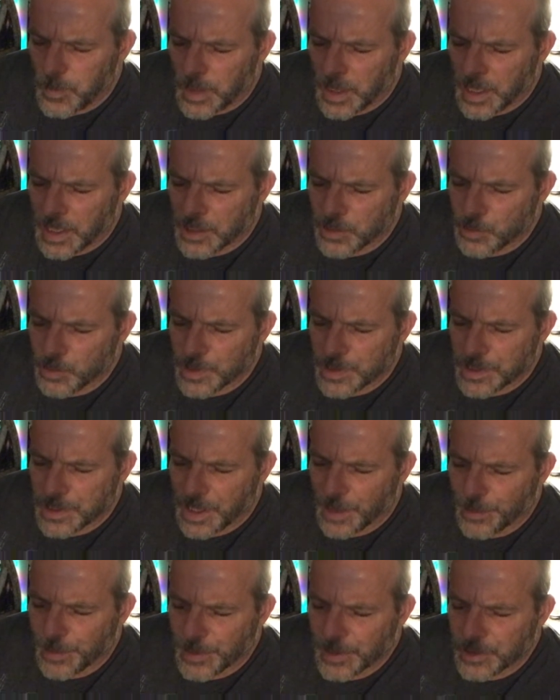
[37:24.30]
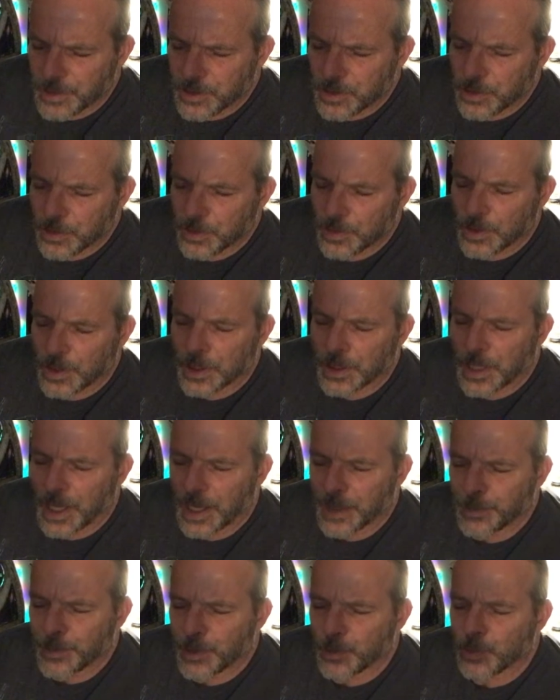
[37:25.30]
as we step into
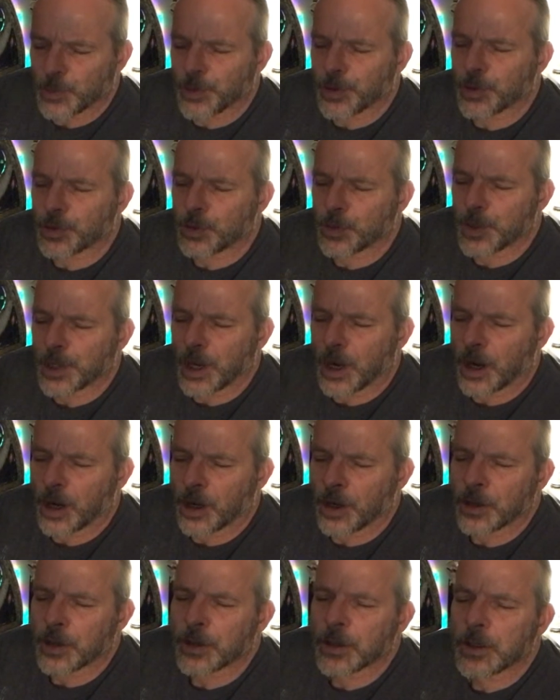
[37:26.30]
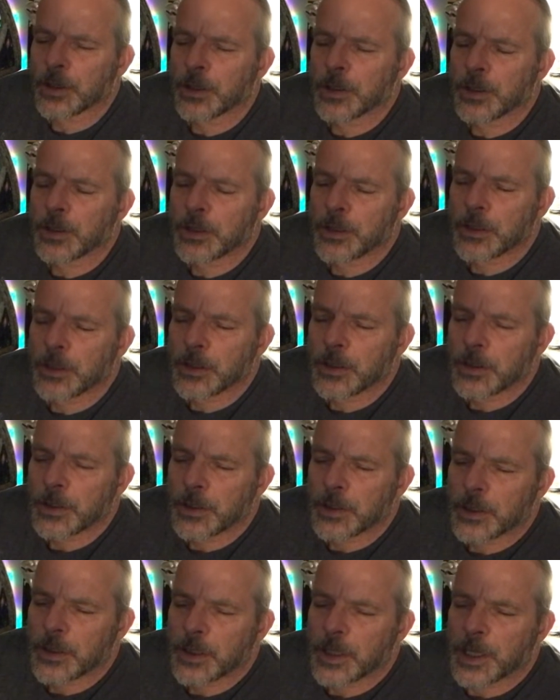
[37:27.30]
alignment with who we are,
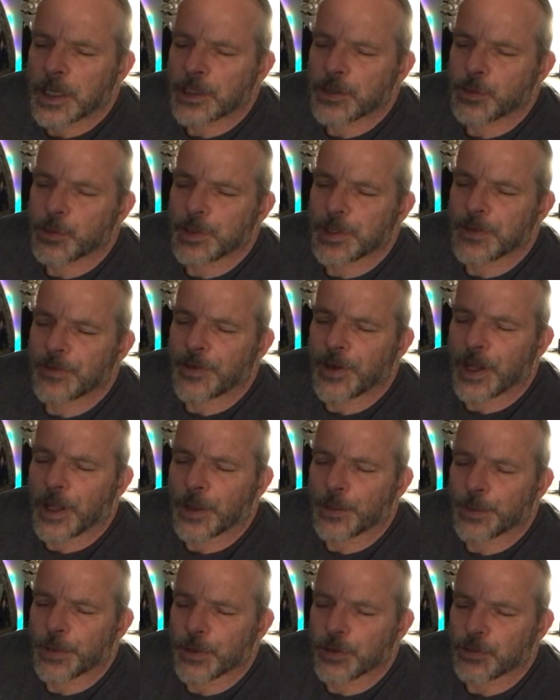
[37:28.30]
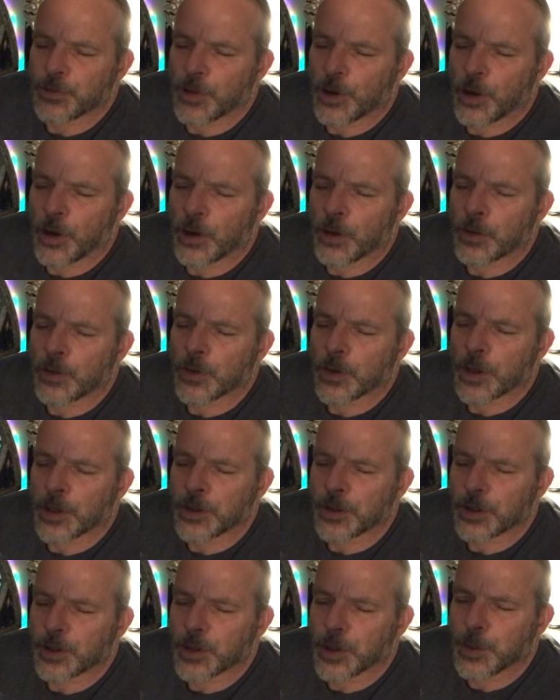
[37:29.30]
as we develop and grow a
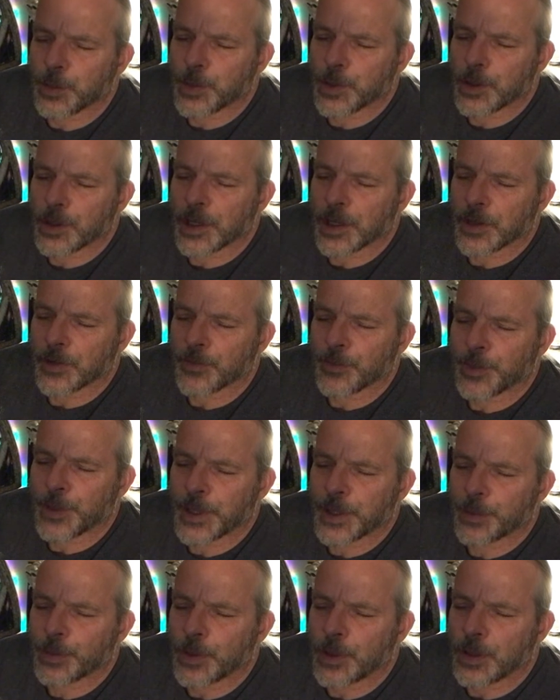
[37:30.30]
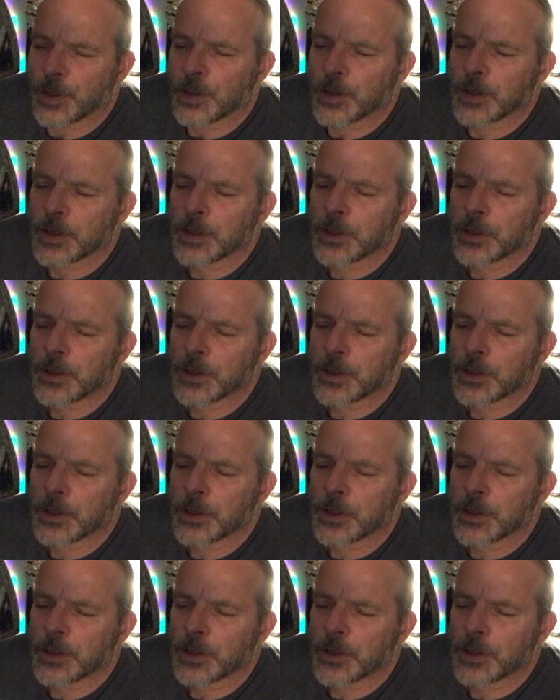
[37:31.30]
new community of people.